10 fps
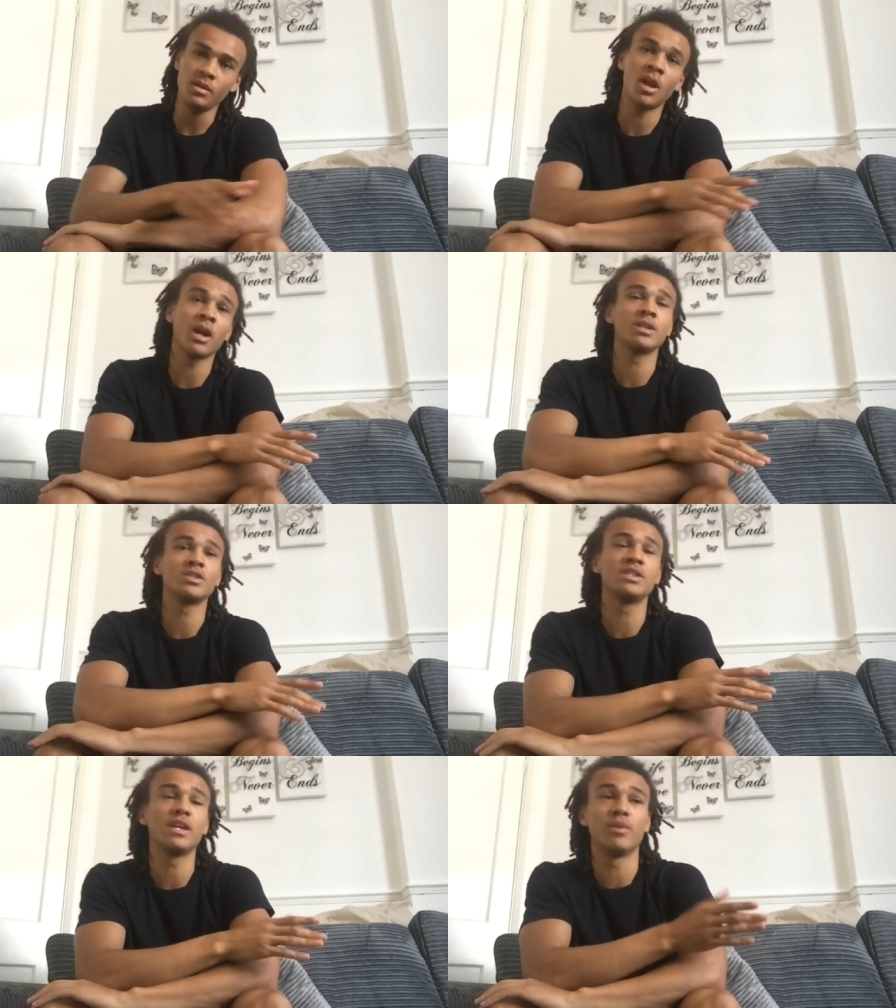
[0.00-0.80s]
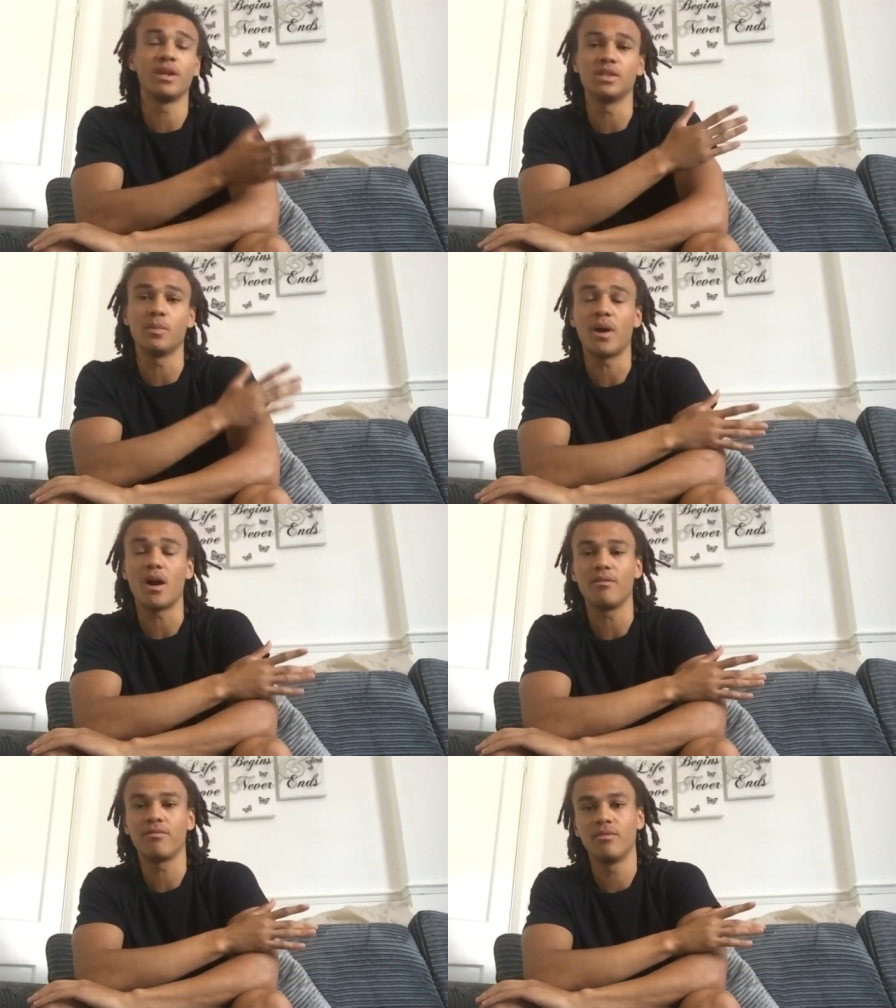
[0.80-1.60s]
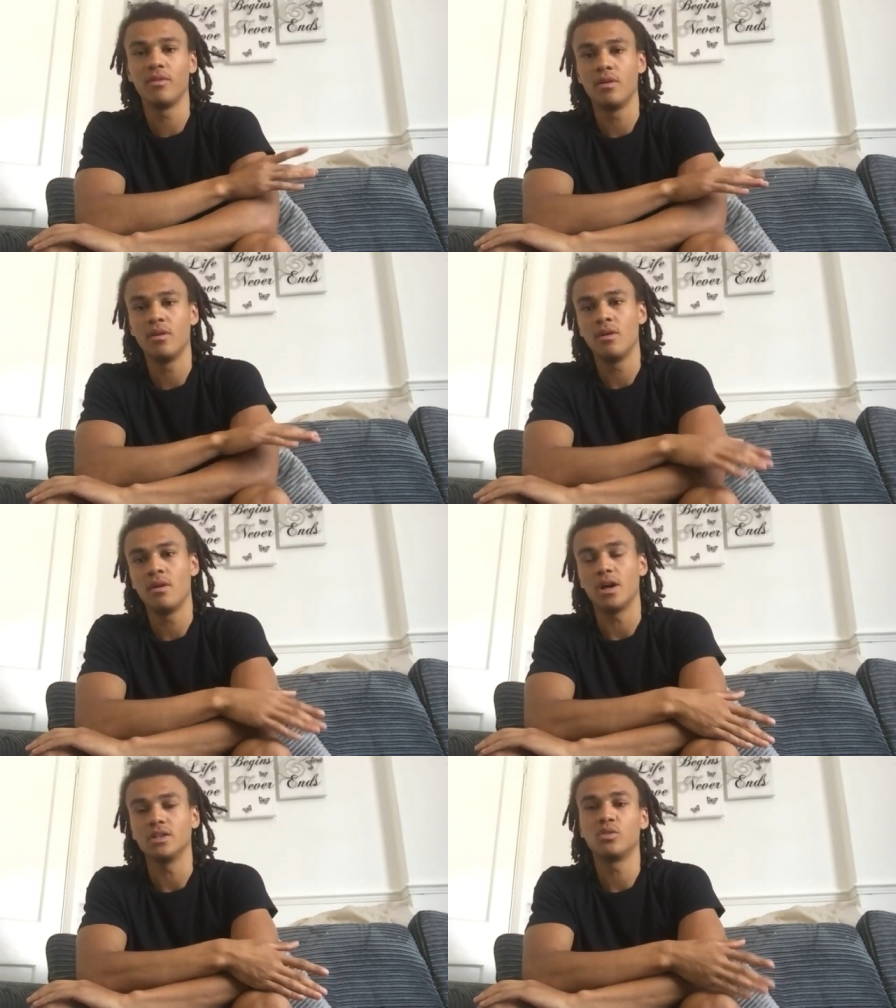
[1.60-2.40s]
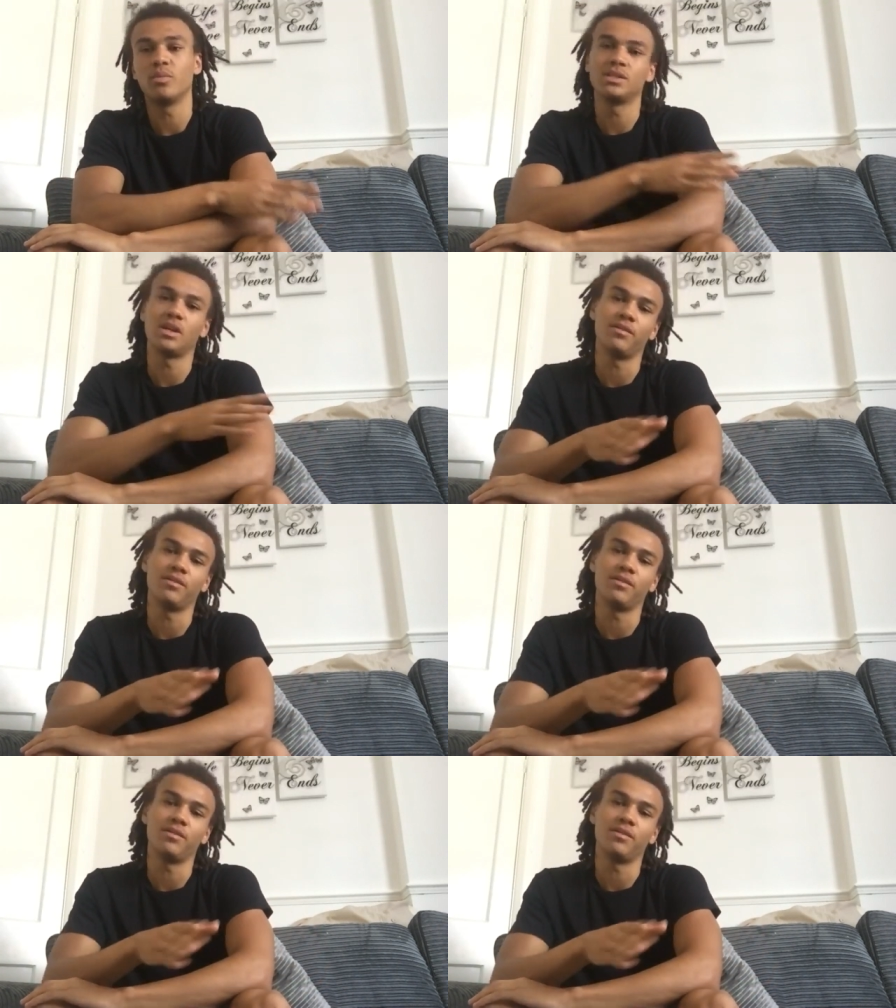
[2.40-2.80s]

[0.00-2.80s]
like I just said, when I was at Bath, I saw myself,